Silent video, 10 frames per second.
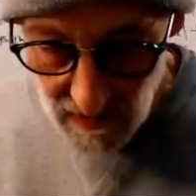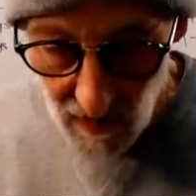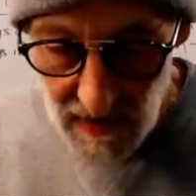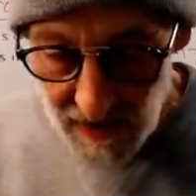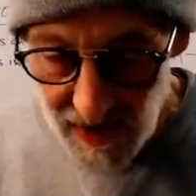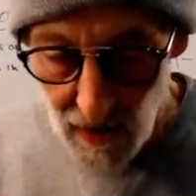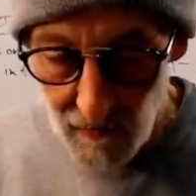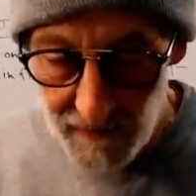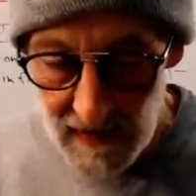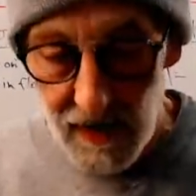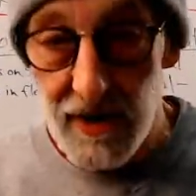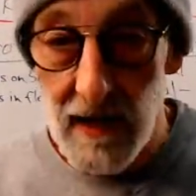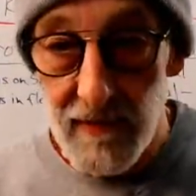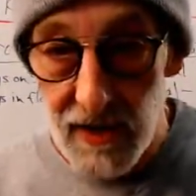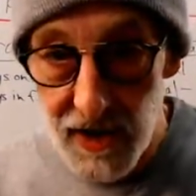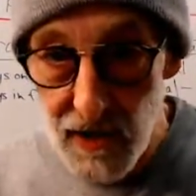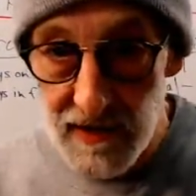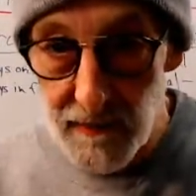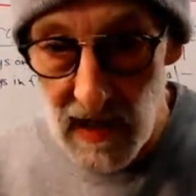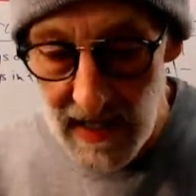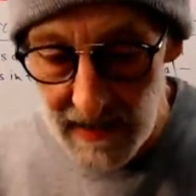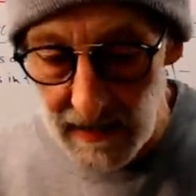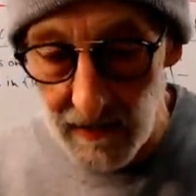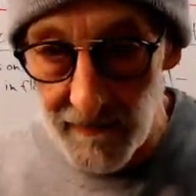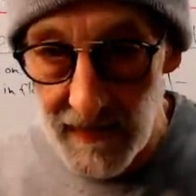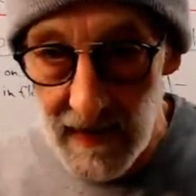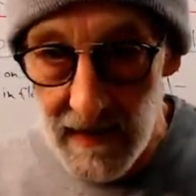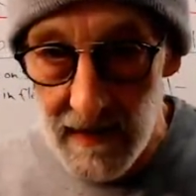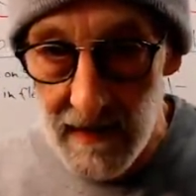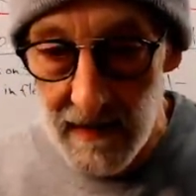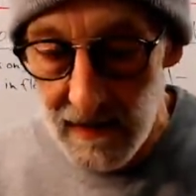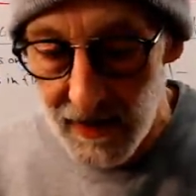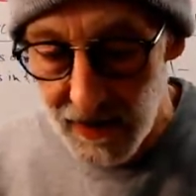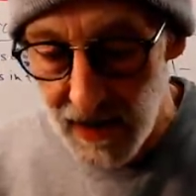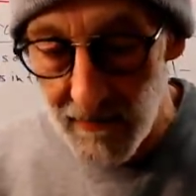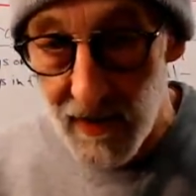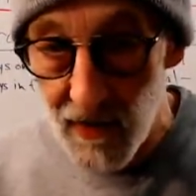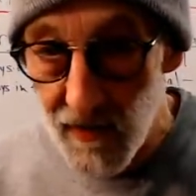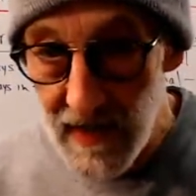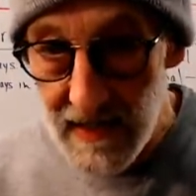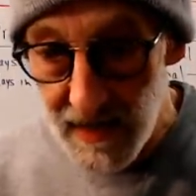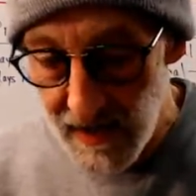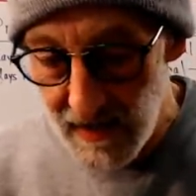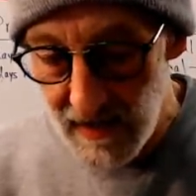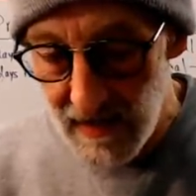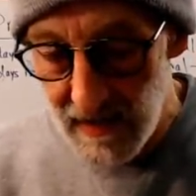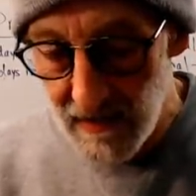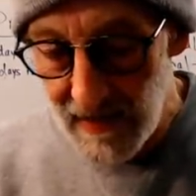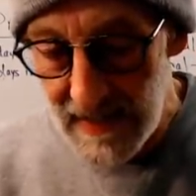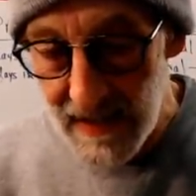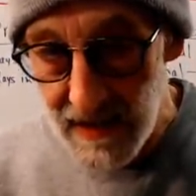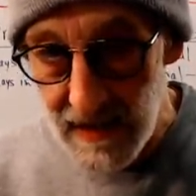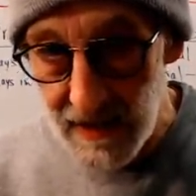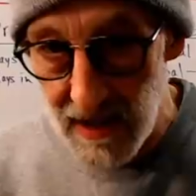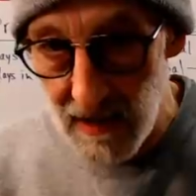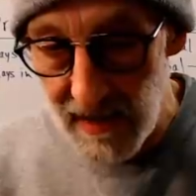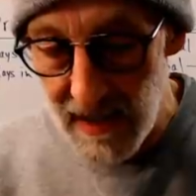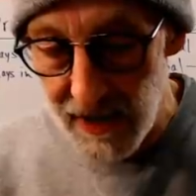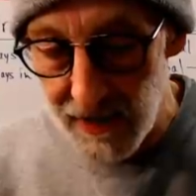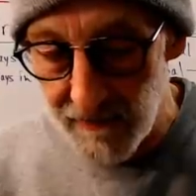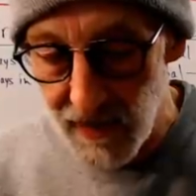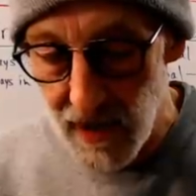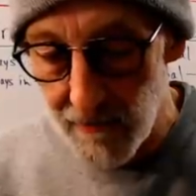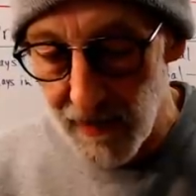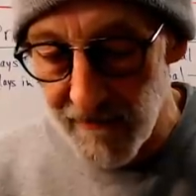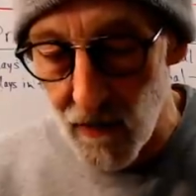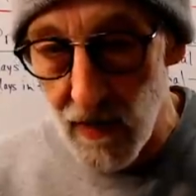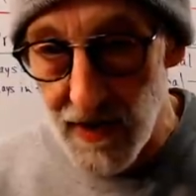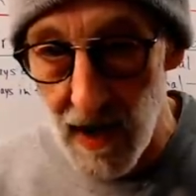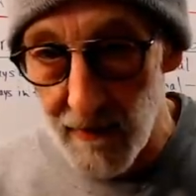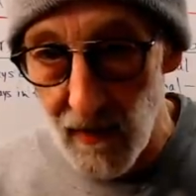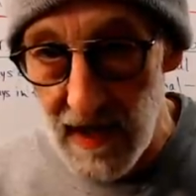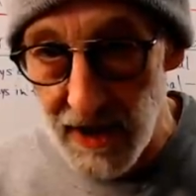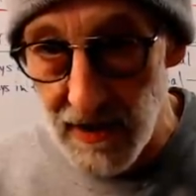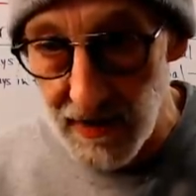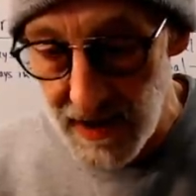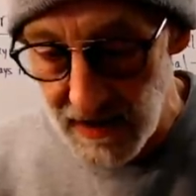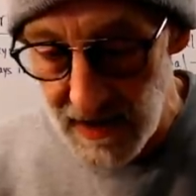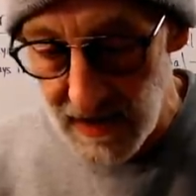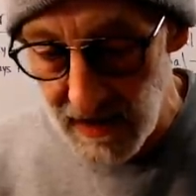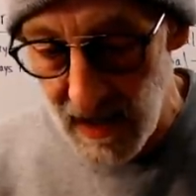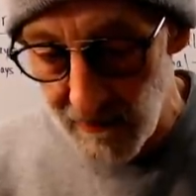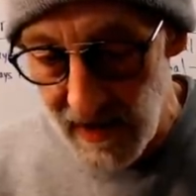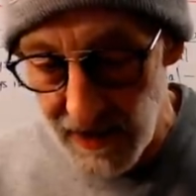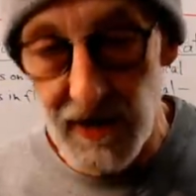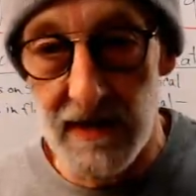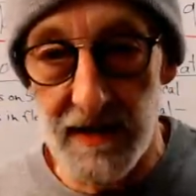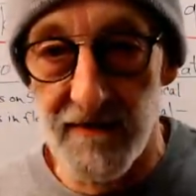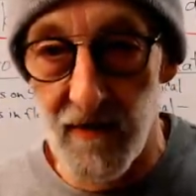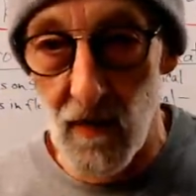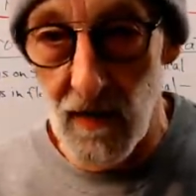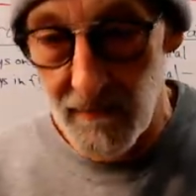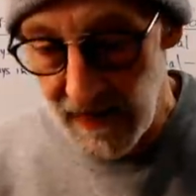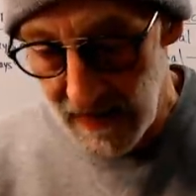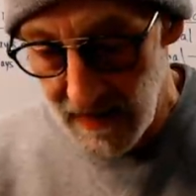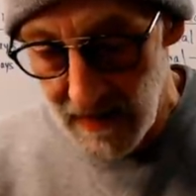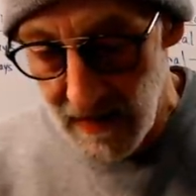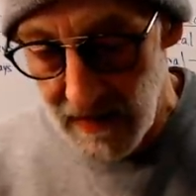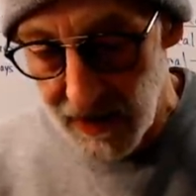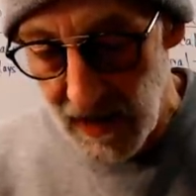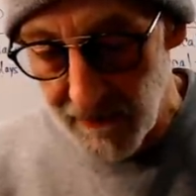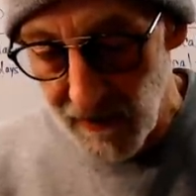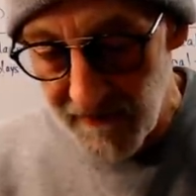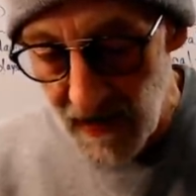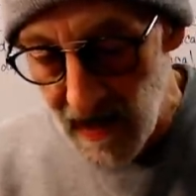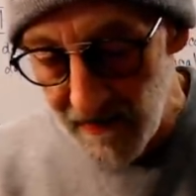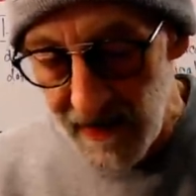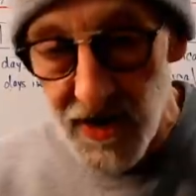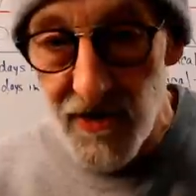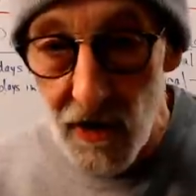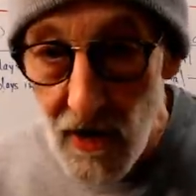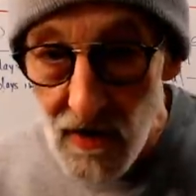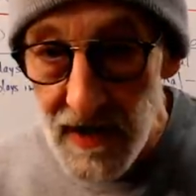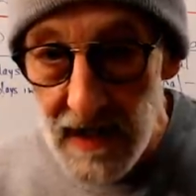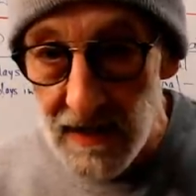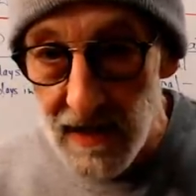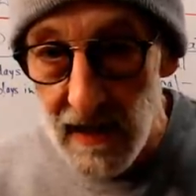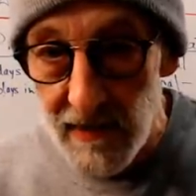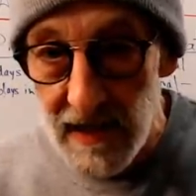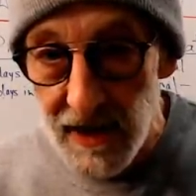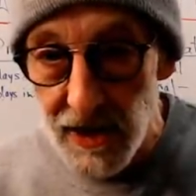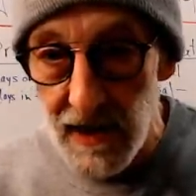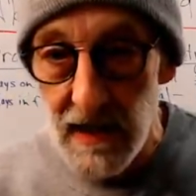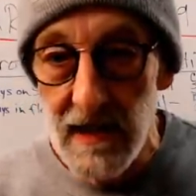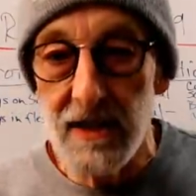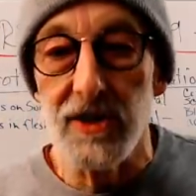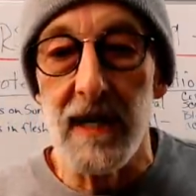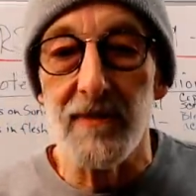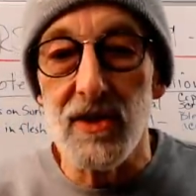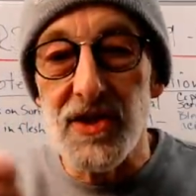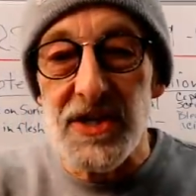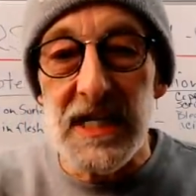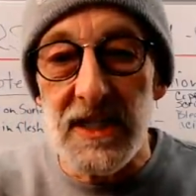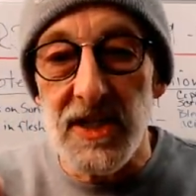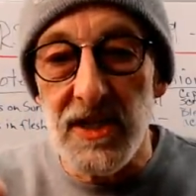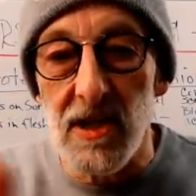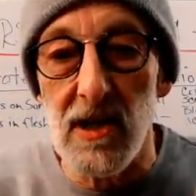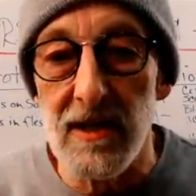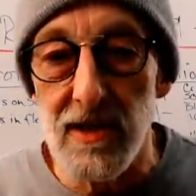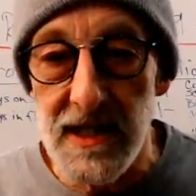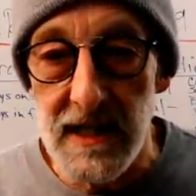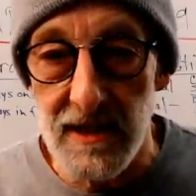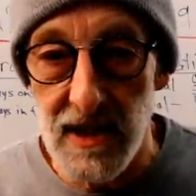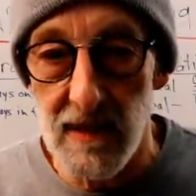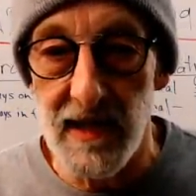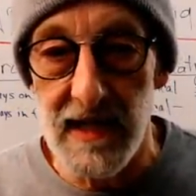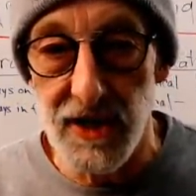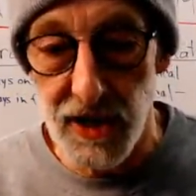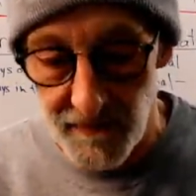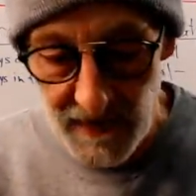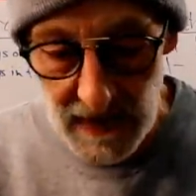All right, so Chapter 2 is planning. Chapter 3 is immediate decontamination. Chapter 4 is operational decontamination. That's 4. Chapter 5 is thorough decontamination. Chapter 6 is clear decontamination.